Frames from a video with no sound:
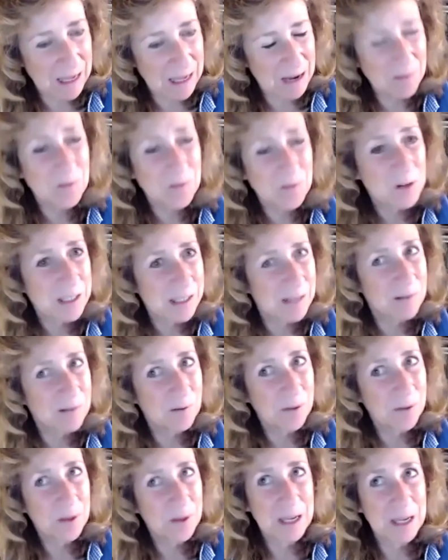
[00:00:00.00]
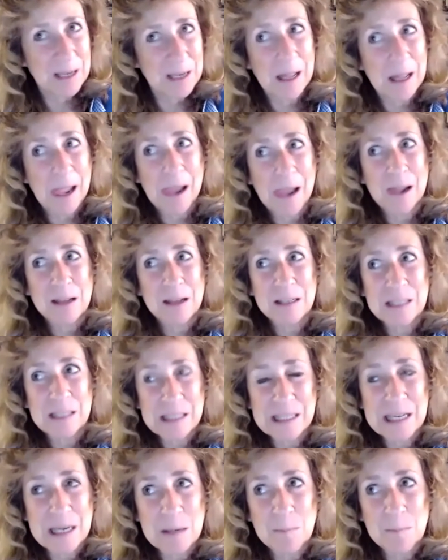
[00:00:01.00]
Every single thing
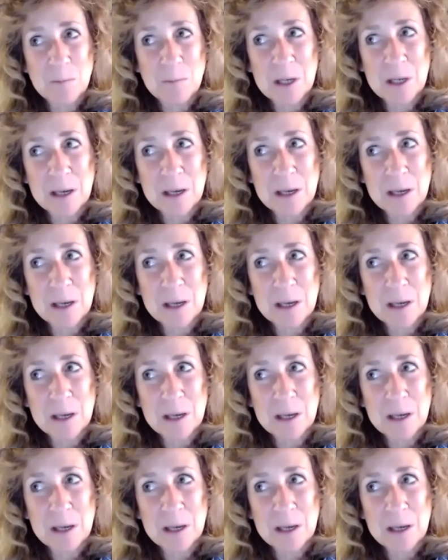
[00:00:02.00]
seemed